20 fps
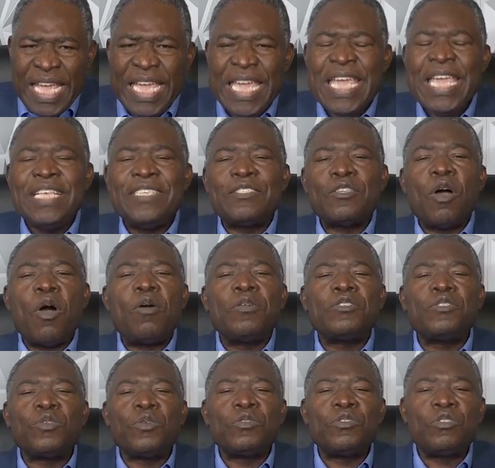He is
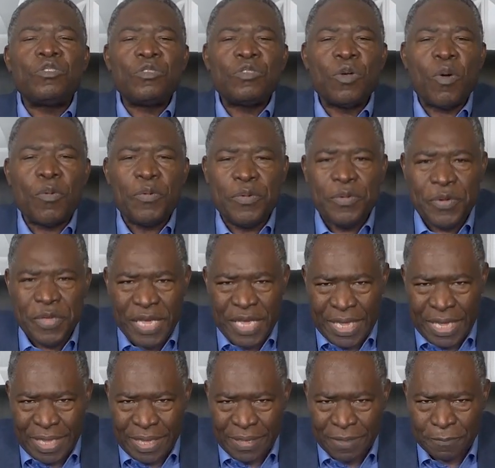also so
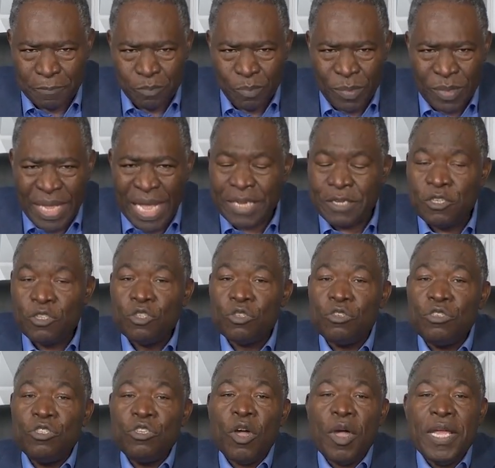real that you
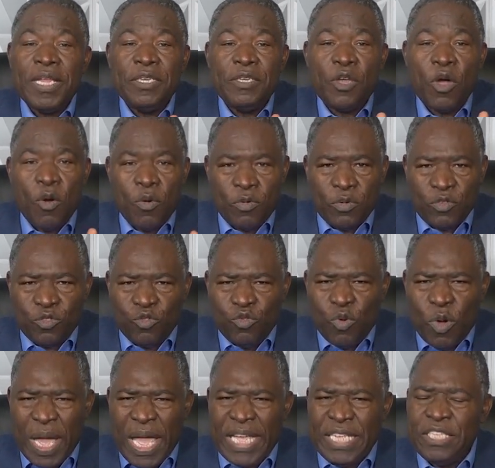should join those
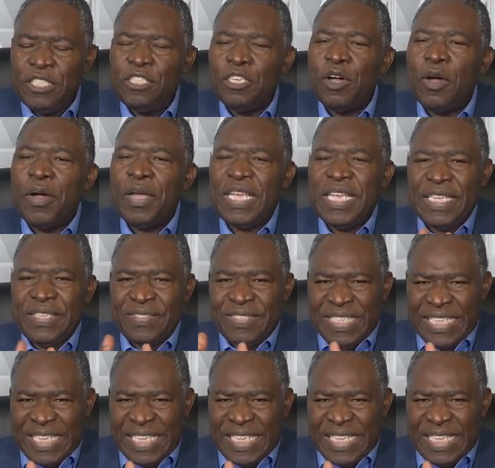who enjoy His